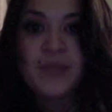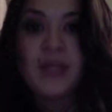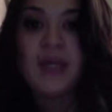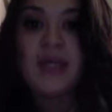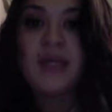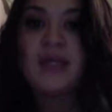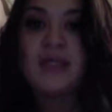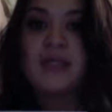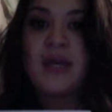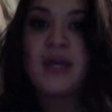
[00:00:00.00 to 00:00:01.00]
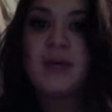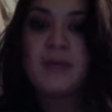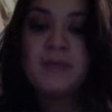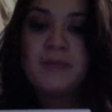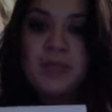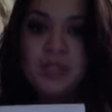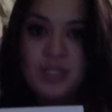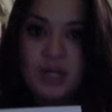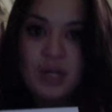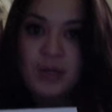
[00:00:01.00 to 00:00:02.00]
is
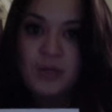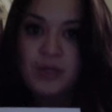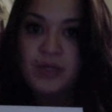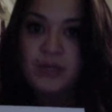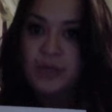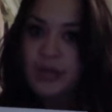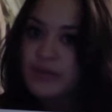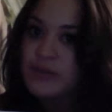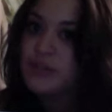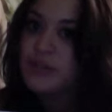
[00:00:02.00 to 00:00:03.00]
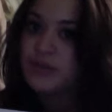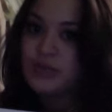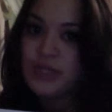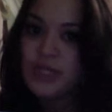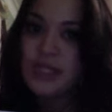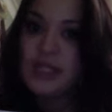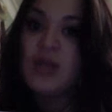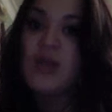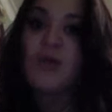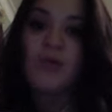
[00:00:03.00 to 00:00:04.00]
start with whatever you need
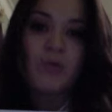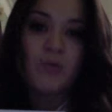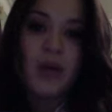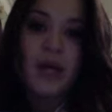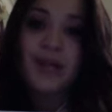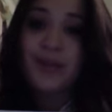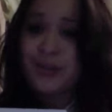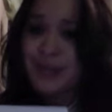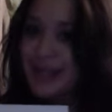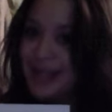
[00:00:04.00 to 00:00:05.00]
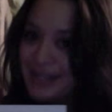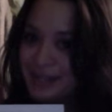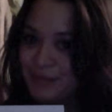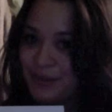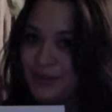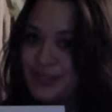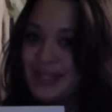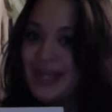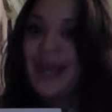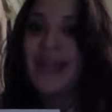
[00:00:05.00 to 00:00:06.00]
or want or like the most,
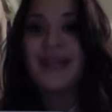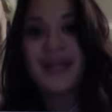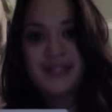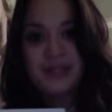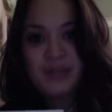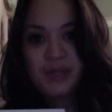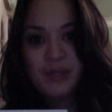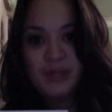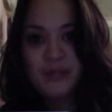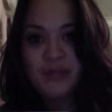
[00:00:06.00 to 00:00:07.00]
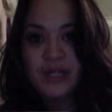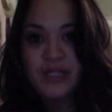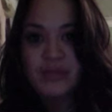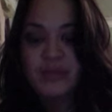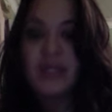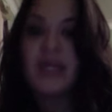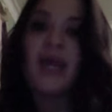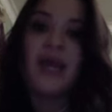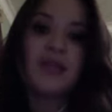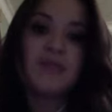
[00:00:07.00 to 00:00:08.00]
and that's going to make you a preferred customer.
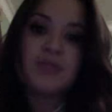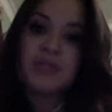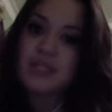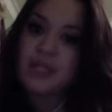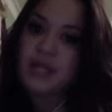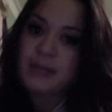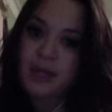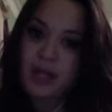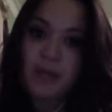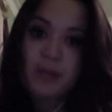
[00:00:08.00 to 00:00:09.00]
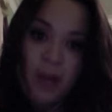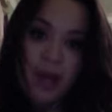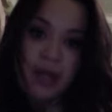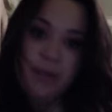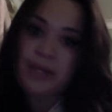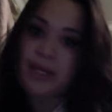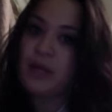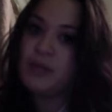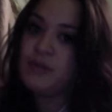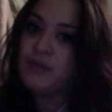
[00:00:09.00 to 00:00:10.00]
And then I'm going to come around, I'm going to
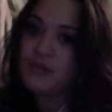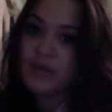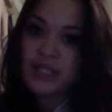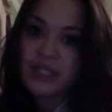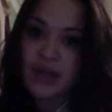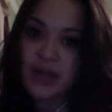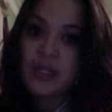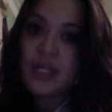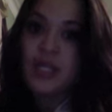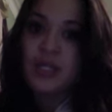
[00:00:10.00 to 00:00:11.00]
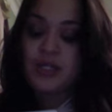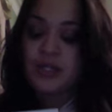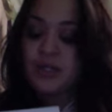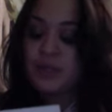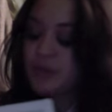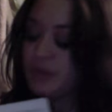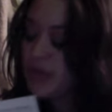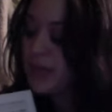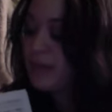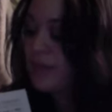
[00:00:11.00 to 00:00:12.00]
help you flush out your
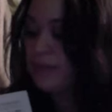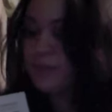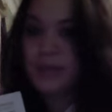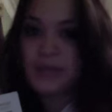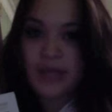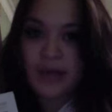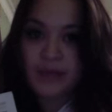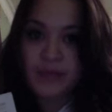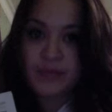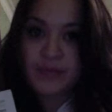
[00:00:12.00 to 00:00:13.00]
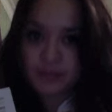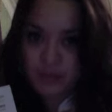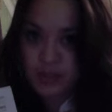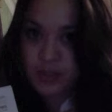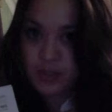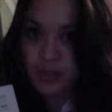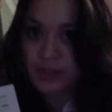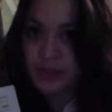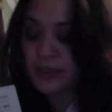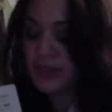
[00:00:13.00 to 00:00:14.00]
program and build out your
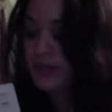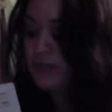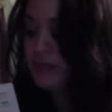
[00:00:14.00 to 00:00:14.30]
complete secret